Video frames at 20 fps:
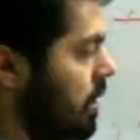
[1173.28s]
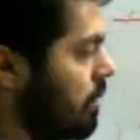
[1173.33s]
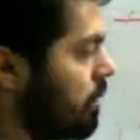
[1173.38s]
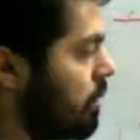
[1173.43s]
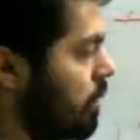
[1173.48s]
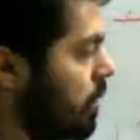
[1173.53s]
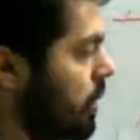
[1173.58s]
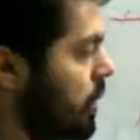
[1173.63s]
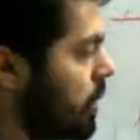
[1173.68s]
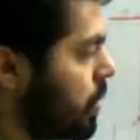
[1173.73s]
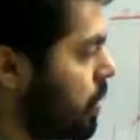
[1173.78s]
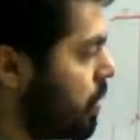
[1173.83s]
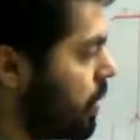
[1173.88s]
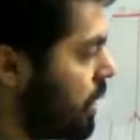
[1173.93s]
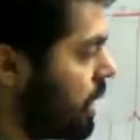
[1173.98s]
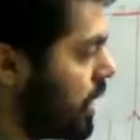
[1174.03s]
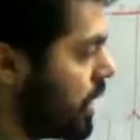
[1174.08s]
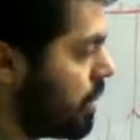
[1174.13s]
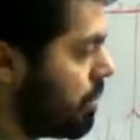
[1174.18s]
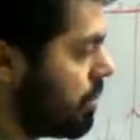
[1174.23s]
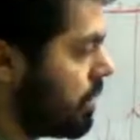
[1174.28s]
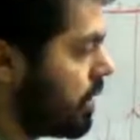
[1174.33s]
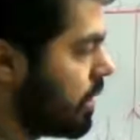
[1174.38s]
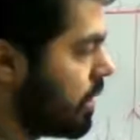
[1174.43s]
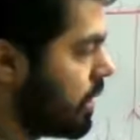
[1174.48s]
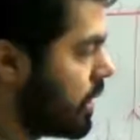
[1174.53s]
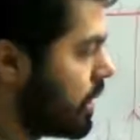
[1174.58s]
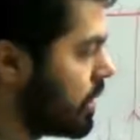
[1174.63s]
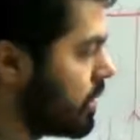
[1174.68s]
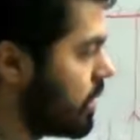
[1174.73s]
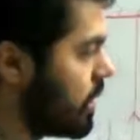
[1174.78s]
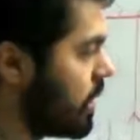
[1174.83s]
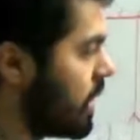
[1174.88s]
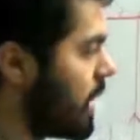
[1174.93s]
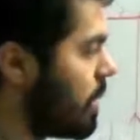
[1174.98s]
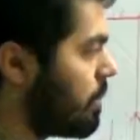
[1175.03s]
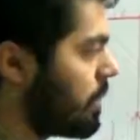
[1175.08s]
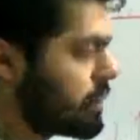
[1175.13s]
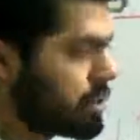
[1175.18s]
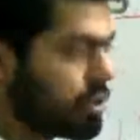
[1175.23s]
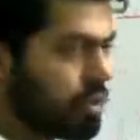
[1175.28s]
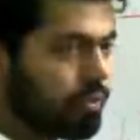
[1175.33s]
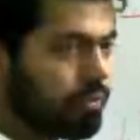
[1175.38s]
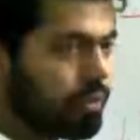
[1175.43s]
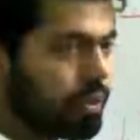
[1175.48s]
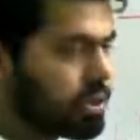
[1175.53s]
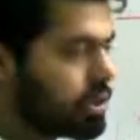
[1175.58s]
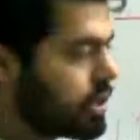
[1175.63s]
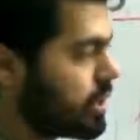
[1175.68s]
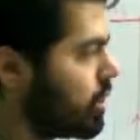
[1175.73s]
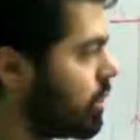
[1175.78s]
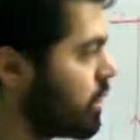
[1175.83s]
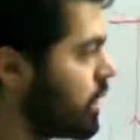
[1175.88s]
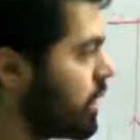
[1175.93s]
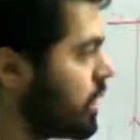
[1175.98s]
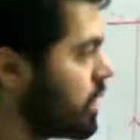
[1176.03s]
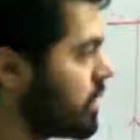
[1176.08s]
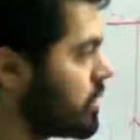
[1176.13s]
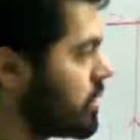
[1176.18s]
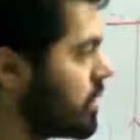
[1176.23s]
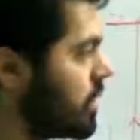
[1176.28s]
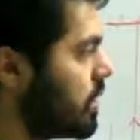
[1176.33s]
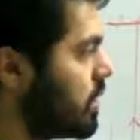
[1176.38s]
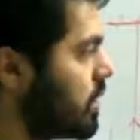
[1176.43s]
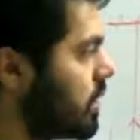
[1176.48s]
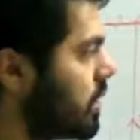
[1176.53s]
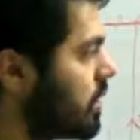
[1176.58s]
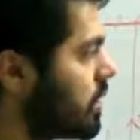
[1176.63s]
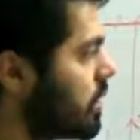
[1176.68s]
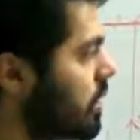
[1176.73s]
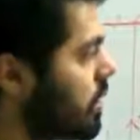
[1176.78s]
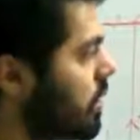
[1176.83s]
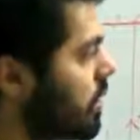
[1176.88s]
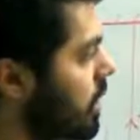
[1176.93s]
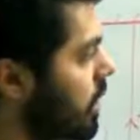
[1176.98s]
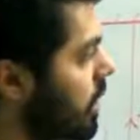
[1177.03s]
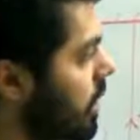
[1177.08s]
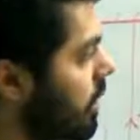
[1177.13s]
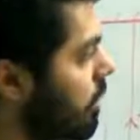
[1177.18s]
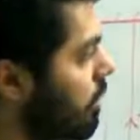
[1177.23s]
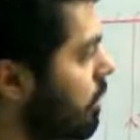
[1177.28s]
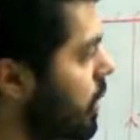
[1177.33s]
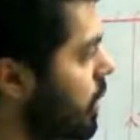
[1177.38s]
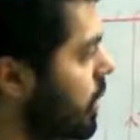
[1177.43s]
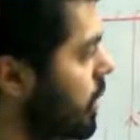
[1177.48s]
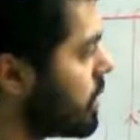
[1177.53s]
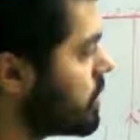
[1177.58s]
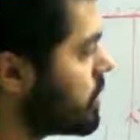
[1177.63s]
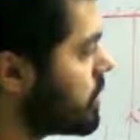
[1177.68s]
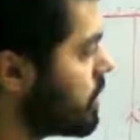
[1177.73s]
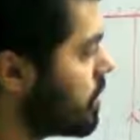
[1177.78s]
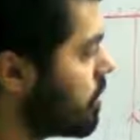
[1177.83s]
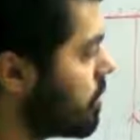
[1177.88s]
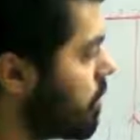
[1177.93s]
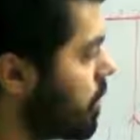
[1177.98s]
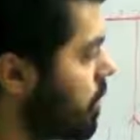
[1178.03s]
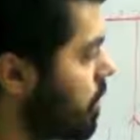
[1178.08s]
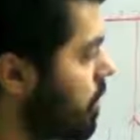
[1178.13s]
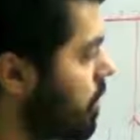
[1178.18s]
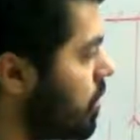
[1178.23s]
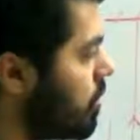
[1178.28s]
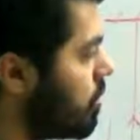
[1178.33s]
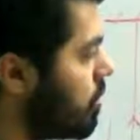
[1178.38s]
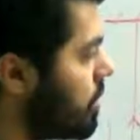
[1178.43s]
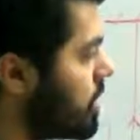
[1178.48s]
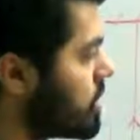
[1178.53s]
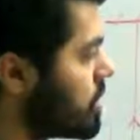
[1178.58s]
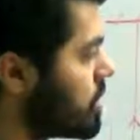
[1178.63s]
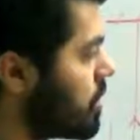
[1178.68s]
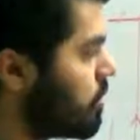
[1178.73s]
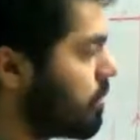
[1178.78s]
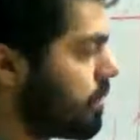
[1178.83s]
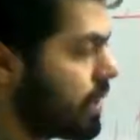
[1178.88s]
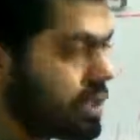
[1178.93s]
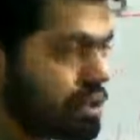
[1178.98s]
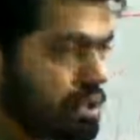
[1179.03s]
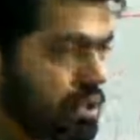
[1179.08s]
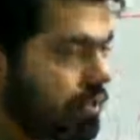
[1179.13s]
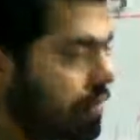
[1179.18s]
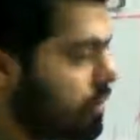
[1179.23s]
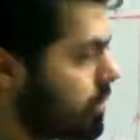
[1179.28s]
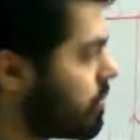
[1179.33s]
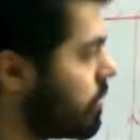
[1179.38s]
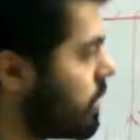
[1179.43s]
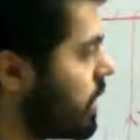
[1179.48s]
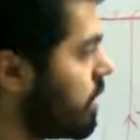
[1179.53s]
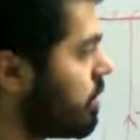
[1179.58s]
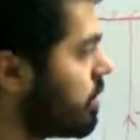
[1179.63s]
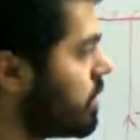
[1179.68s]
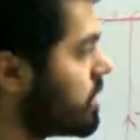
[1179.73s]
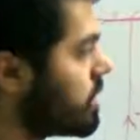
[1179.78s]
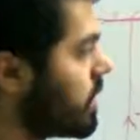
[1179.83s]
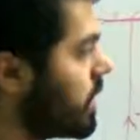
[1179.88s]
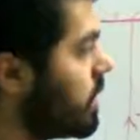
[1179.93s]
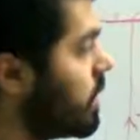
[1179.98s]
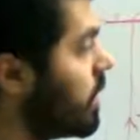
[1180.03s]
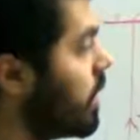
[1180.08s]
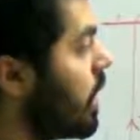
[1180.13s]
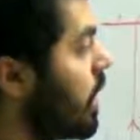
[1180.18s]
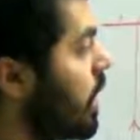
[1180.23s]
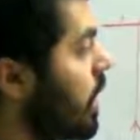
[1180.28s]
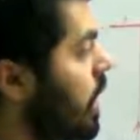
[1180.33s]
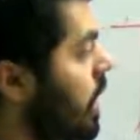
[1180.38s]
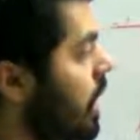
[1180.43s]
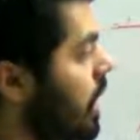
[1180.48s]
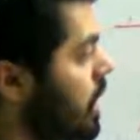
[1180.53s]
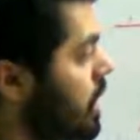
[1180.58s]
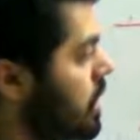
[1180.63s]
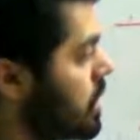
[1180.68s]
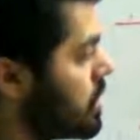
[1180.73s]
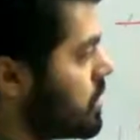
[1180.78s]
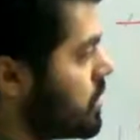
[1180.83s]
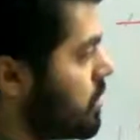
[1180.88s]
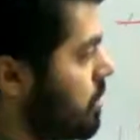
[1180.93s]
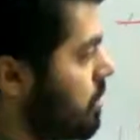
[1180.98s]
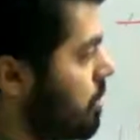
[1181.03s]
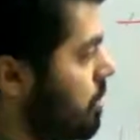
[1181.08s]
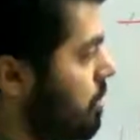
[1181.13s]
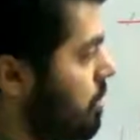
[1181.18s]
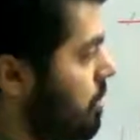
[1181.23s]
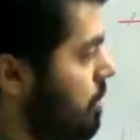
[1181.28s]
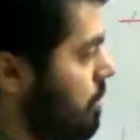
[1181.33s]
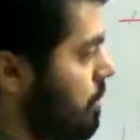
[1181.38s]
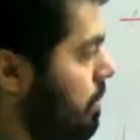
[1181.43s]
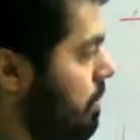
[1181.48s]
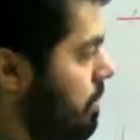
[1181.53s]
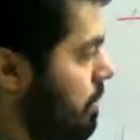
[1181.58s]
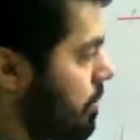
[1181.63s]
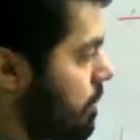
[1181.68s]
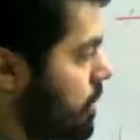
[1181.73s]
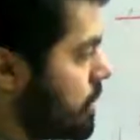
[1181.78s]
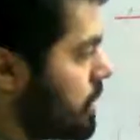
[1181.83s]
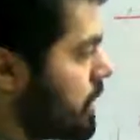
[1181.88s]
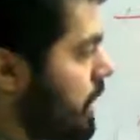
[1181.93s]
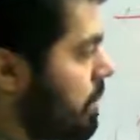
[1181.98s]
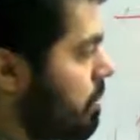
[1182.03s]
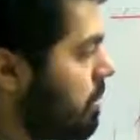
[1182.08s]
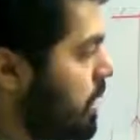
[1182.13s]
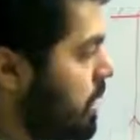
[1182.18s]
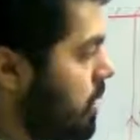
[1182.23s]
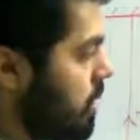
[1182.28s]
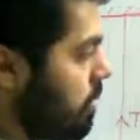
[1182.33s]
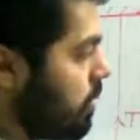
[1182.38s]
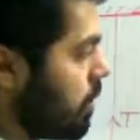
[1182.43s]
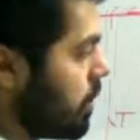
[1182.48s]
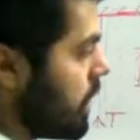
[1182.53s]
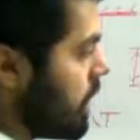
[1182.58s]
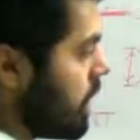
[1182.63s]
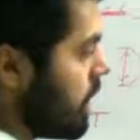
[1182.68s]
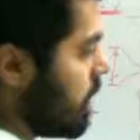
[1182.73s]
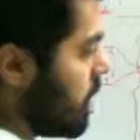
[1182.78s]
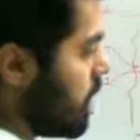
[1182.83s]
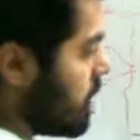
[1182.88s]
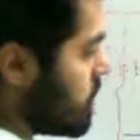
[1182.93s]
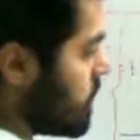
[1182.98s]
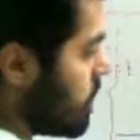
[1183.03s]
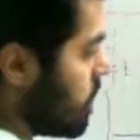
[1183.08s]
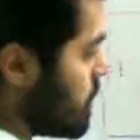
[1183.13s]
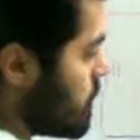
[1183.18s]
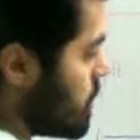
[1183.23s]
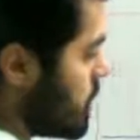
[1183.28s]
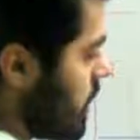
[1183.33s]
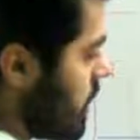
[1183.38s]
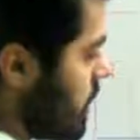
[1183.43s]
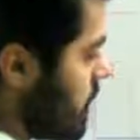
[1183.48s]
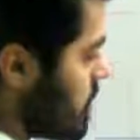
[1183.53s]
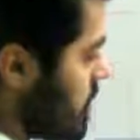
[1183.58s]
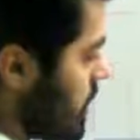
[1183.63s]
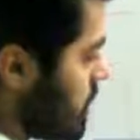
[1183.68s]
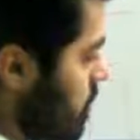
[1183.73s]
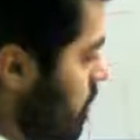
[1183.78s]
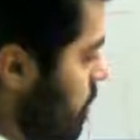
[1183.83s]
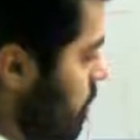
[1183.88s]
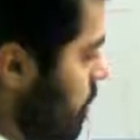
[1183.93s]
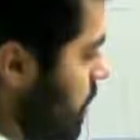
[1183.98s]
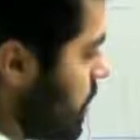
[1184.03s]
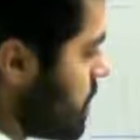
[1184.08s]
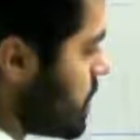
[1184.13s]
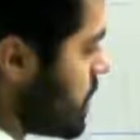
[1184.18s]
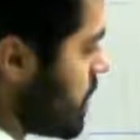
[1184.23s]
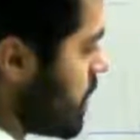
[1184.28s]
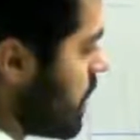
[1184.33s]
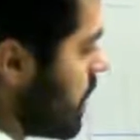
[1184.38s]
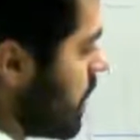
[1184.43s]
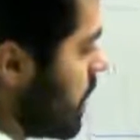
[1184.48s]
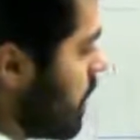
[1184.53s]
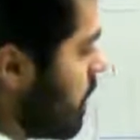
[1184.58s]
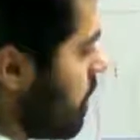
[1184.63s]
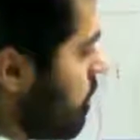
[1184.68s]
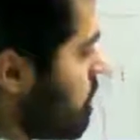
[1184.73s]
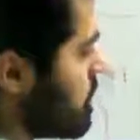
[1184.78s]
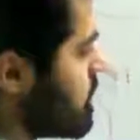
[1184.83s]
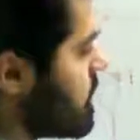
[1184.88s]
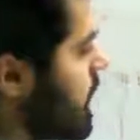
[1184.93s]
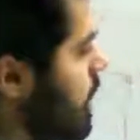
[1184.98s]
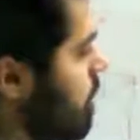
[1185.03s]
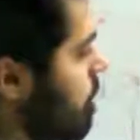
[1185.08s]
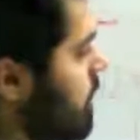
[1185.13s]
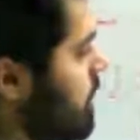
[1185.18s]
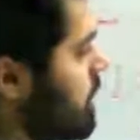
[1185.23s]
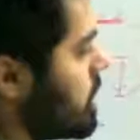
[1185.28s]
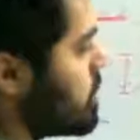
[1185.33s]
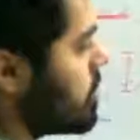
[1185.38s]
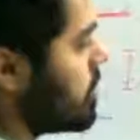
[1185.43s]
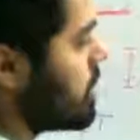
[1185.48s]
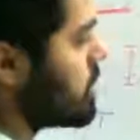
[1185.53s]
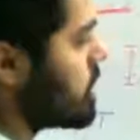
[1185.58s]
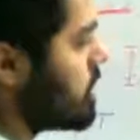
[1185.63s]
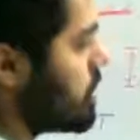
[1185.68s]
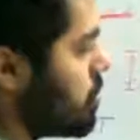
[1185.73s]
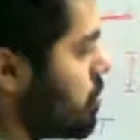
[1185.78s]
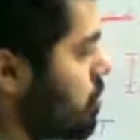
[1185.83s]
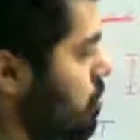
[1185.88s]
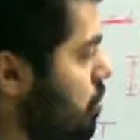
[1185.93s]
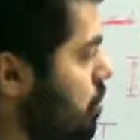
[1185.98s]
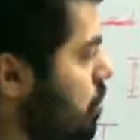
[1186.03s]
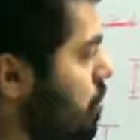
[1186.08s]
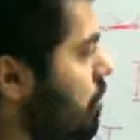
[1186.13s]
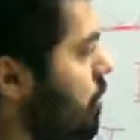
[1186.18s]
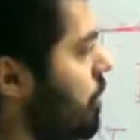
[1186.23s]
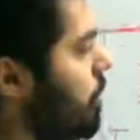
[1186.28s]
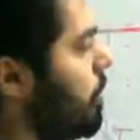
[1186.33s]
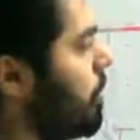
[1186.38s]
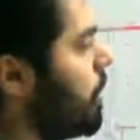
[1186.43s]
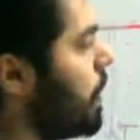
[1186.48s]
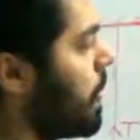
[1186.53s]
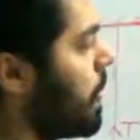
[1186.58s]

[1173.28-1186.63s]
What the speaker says: If you want to get the elaboration of friction, you can consult the video lecture on basis of friction which we have designed. So for the time being, you have to take in consideration that there is actually friction which is helping this person to move,